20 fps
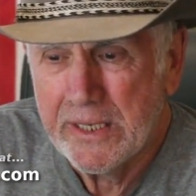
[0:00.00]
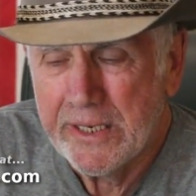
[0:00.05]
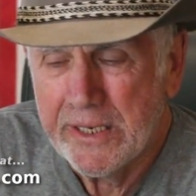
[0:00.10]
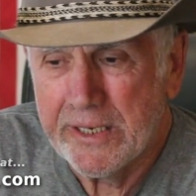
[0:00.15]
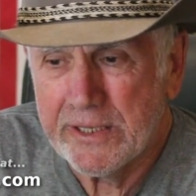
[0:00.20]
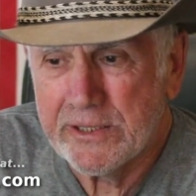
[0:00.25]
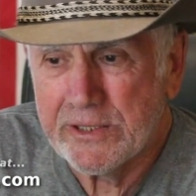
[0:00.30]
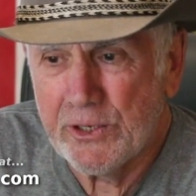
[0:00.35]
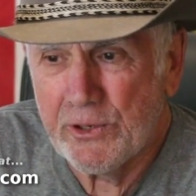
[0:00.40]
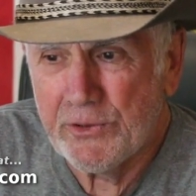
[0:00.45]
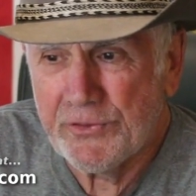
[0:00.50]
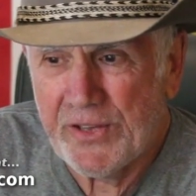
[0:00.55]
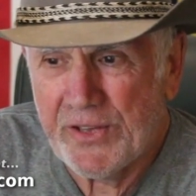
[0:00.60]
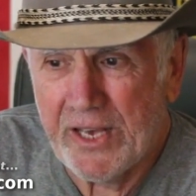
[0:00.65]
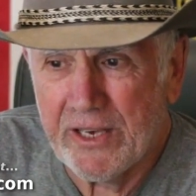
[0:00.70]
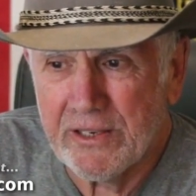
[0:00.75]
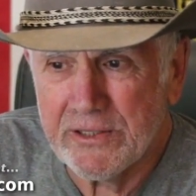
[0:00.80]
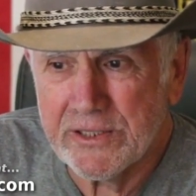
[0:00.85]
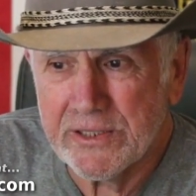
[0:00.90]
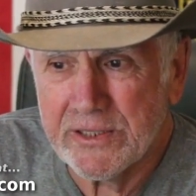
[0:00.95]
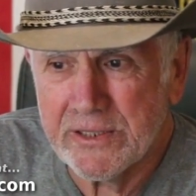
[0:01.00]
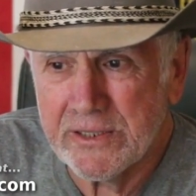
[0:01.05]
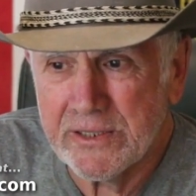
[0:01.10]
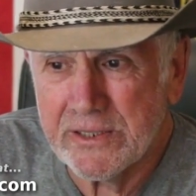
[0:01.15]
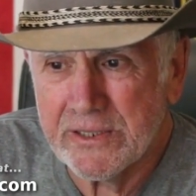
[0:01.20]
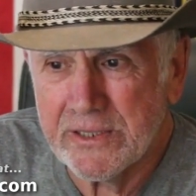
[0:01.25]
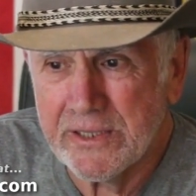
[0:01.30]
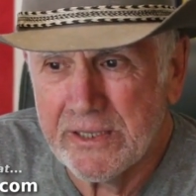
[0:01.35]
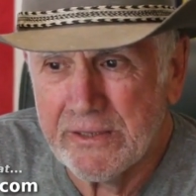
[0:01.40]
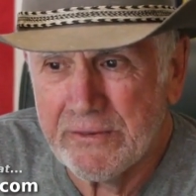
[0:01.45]
In
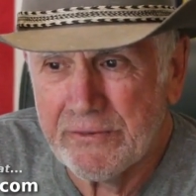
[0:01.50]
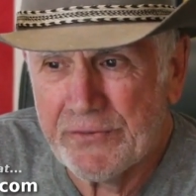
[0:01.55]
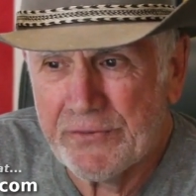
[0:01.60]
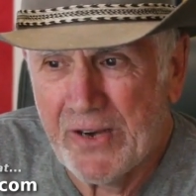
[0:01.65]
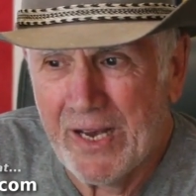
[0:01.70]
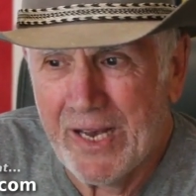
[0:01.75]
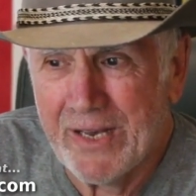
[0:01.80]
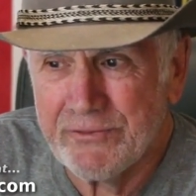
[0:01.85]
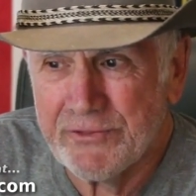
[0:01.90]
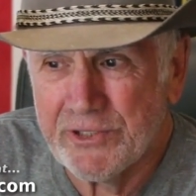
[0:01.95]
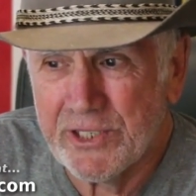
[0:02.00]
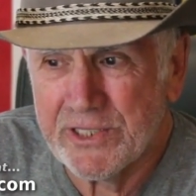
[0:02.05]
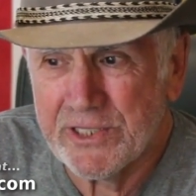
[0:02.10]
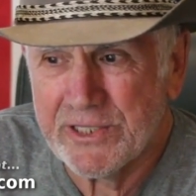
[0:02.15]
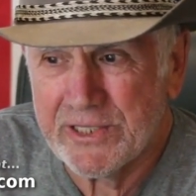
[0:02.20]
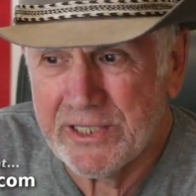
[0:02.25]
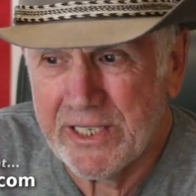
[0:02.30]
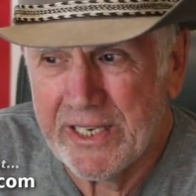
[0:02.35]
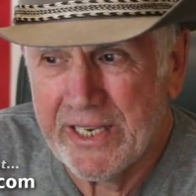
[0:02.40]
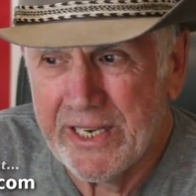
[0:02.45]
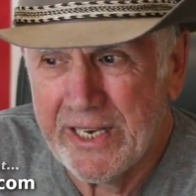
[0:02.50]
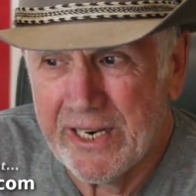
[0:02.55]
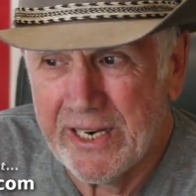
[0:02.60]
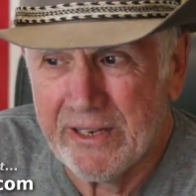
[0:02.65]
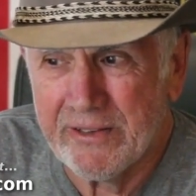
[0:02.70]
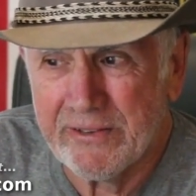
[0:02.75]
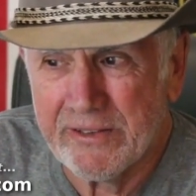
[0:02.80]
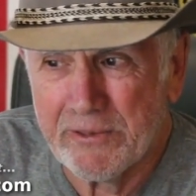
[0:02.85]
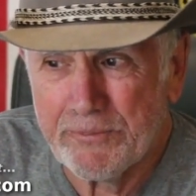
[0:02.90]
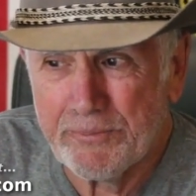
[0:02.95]
2005, just ahead
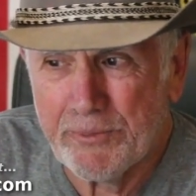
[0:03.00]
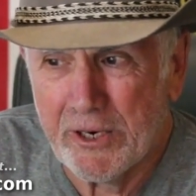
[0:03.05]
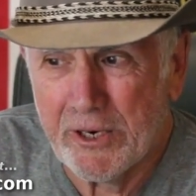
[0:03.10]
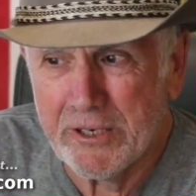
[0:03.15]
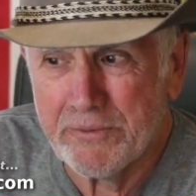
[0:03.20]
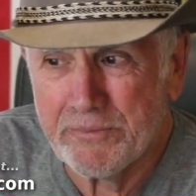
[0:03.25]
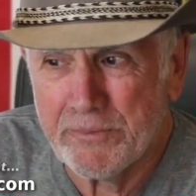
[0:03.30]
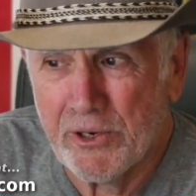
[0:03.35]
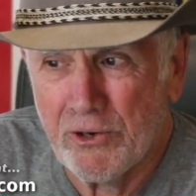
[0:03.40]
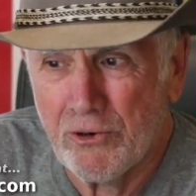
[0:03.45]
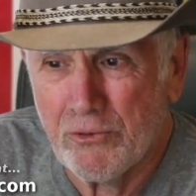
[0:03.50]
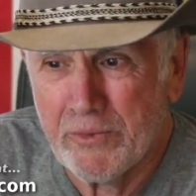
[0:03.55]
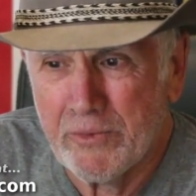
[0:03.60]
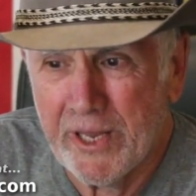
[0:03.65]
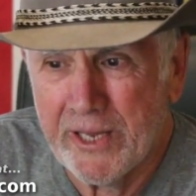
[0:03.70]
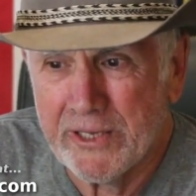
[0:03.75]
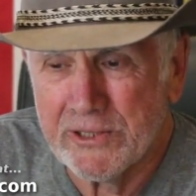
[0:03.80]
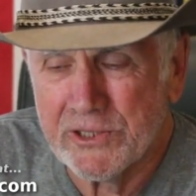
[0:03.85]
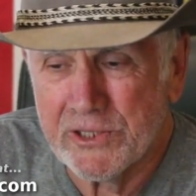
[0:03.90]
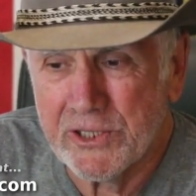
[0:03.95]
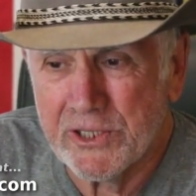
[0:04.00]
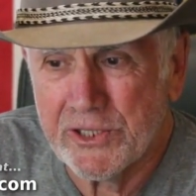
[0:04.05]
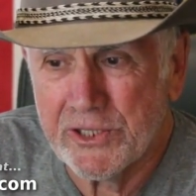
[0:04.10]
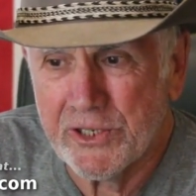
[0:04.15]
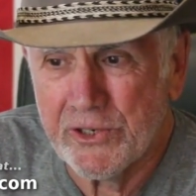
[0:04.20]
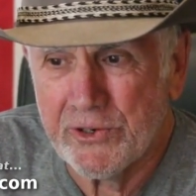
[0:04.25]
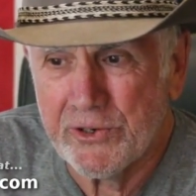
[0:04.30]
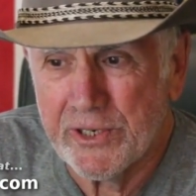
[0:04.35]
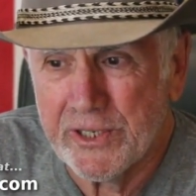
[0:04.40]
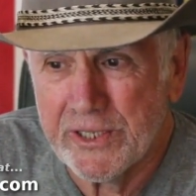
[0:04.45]
of the Department of Homeland
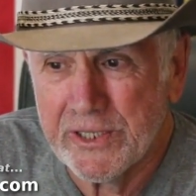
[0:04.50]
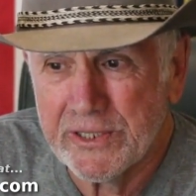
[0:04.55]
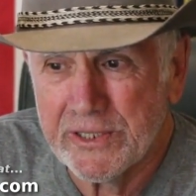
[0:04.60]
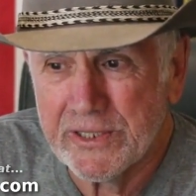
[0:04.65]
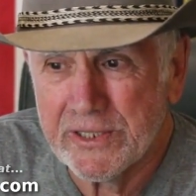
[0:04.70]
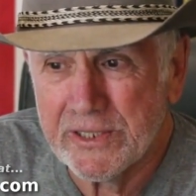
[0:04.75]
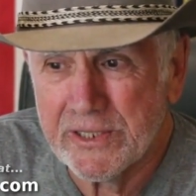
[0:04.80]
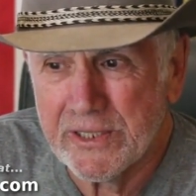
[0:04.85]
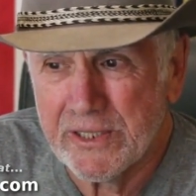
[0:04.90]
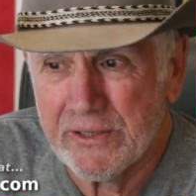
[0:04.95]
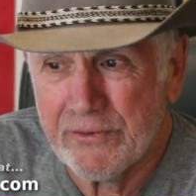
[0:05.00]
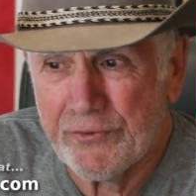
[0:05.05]
Security's, the